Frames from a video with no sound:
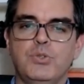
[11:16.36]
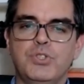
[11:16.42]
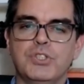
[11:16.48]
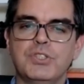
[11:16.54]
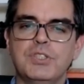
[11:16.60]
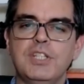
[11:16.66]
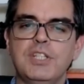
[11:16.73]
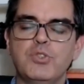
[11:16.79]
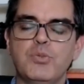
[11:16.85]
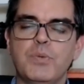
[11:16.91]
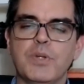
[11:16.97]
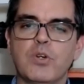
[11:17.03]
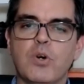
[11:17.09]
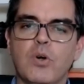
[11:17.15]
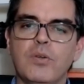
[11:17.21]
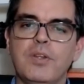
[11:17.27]
You just need to
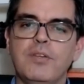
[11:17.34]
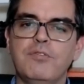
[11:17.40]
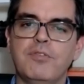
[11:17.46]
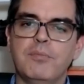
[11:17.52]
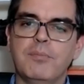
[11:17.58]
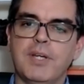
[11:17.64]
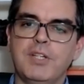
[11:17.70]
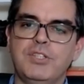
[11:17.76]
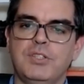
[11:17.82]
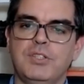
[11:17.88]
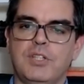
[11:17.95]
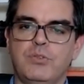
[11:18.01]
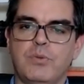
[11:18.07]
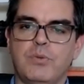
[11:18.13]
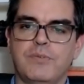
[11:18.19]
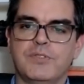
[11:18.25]
recall the
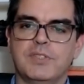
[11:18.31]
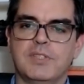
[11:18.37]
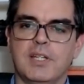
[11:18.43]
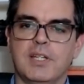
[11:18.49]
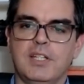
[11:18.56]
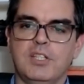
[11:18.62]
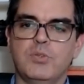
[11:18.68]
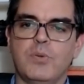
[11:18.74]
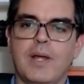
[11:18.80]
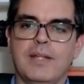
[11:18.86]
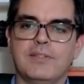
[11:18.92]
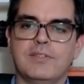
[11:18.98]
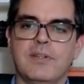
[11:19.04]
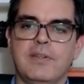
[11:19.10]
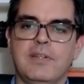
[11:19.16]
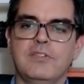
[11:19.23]
information that you have studied to
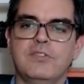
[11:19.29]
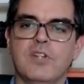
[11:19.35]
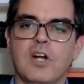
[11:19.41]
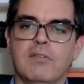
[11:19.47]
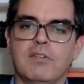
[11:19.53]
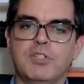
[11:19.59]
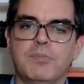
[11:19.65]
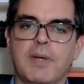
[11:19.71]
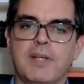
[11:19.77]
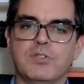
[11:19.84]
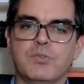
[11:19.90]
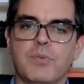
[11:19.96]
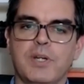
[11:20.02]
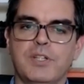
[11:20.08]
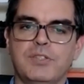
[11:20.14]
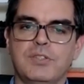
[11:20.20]
answer these
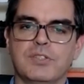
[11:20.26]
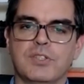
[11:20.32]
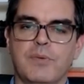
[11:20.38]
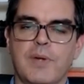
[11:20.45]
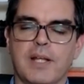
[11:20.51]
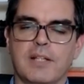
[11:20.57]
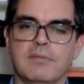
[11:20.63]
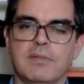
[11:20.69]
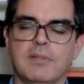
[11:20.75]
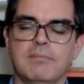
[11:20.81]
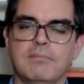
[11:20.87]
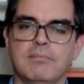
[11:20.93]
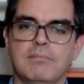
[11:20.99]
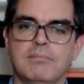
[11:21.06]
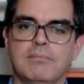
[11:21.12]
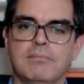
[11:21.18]
knowledge-based questions correctly.
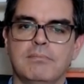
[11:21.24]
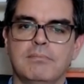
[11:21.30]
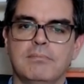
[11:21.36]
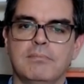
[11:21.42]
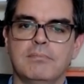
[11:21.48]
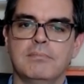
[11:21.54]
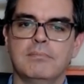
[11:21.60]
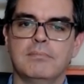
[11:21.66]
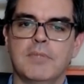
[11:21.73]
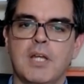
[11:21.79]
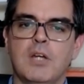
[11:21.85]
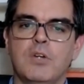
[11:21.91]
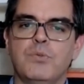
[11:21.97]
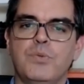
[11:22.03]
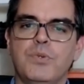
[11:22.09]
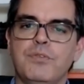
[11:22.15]

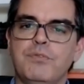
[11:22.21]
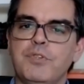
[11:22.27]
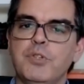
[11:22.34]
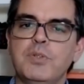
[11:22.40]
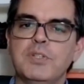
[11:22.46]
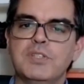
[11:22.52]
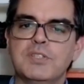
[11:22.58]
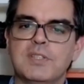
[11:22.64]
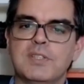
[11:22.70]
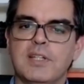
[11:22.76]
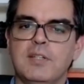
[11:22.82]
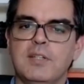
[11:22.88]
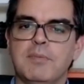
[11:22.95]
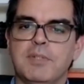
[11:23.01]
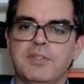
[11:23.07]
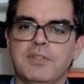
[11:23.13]
Review the
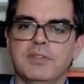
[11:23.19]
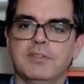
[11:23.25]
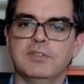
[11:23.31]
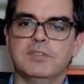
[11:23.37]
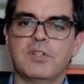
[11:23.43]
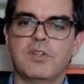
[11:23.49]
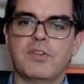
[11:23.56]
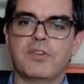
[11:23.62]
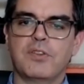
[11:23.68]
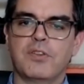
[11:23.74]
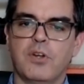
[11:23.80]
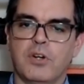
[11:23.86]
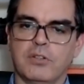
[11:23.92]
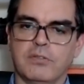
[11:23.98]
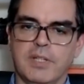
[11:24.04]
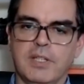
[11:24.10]
study materials
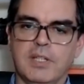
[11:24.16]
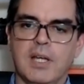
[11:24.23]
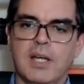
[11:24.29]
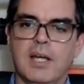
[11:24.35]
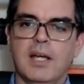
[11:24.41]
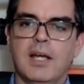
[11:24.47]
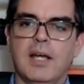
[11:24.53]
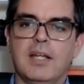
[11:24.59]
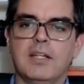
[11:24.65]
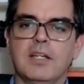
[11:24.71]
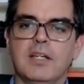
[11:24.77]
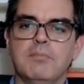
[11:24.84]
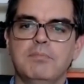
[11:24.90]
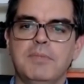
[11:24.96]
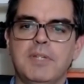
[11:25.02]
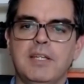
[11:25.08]
thoroughly
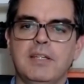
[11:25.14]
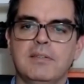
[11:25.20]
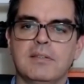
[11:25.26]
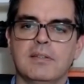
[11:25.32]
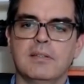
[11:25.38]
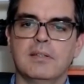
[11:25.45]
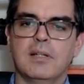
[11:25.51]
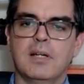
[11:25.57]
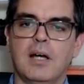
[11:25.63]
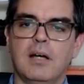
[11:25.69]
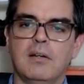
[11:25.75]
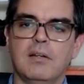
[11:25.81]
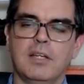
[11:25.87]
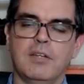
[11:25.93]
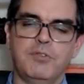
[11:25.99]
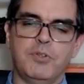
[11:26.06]
and complete,
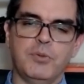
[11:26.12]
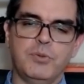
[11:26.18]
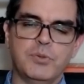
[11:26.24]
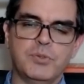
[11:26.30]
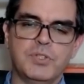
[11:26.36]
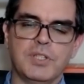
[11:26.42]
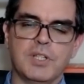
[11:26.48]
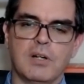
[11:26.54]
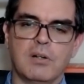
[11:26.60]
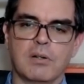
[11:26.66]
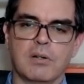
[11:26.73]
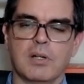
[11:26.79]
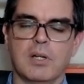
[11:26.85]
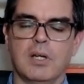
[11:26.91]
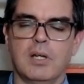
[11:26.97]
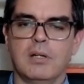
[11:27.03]
if you're using
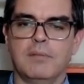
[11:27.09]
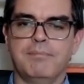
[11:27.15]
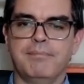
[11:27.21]
our